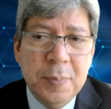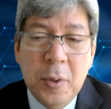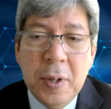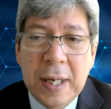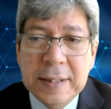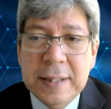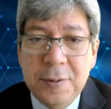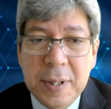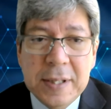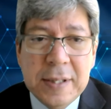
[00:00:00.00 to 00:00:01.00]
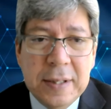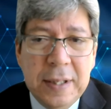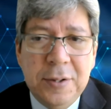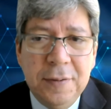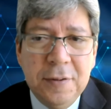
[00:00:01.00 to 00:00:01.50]
book has addressed the
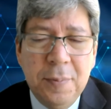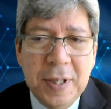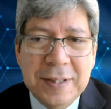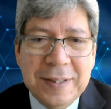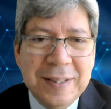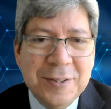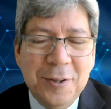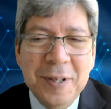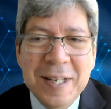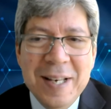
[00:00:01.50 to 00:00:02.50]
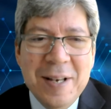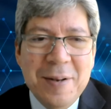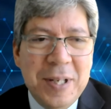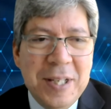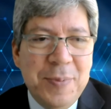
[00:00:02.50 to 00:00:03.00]
issue of complexity. So
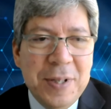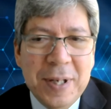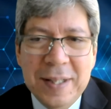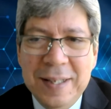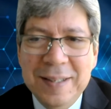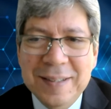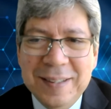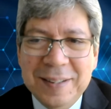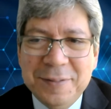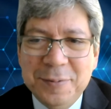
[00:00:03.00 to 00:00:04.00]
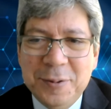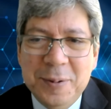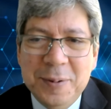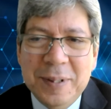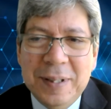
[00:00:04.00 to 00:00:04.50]
please be ready
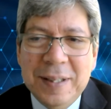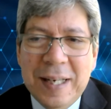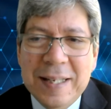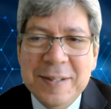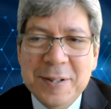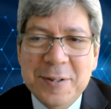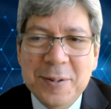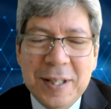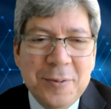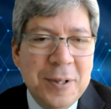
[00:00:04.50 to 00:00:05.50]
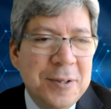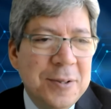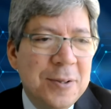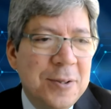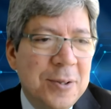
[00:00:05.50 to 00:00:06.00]
to answer to that
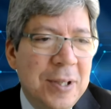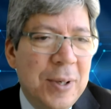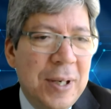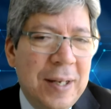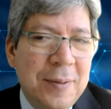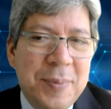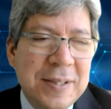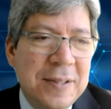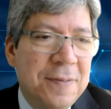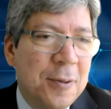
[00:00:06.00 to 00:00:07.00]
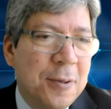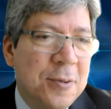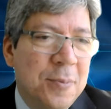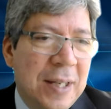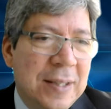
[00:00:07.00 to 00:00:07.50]
question, Sonjuhi, while I pass the floor
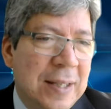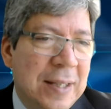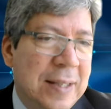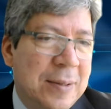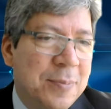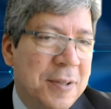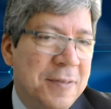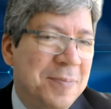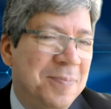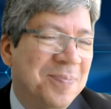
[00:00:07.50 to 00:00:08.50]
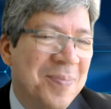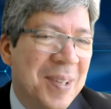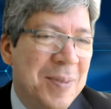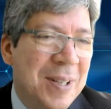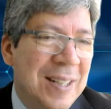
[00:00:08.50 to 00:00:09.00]
to Magdalena.
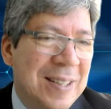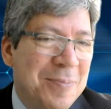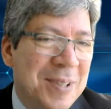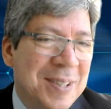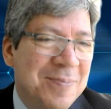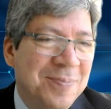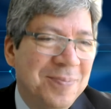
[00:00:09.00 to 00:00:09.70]
Magdalena, please.